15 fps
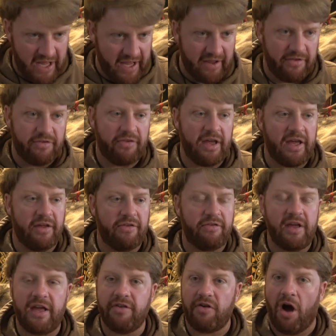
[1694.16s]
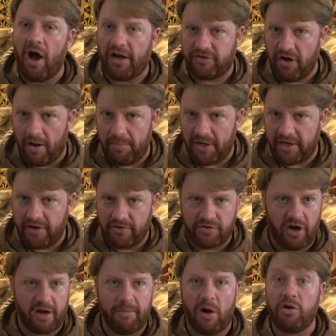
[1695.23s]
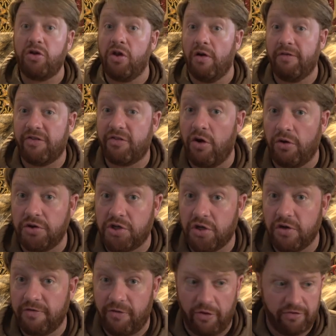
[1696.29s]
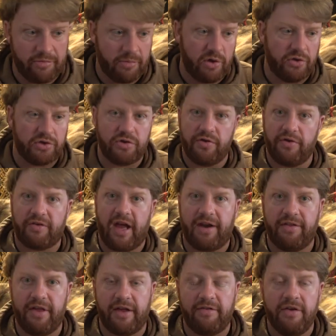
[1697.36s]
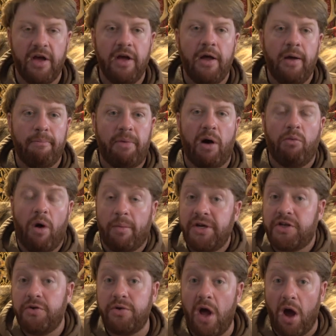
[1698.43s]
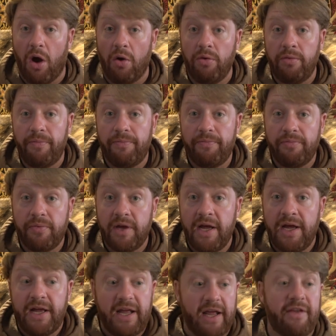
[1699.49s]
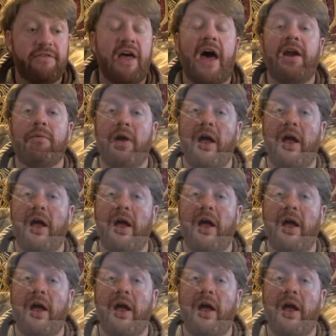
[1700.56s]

is is is a hot topic. You know, talking about Clovis culture, Folsom culture, those kind of things. But what we do know is that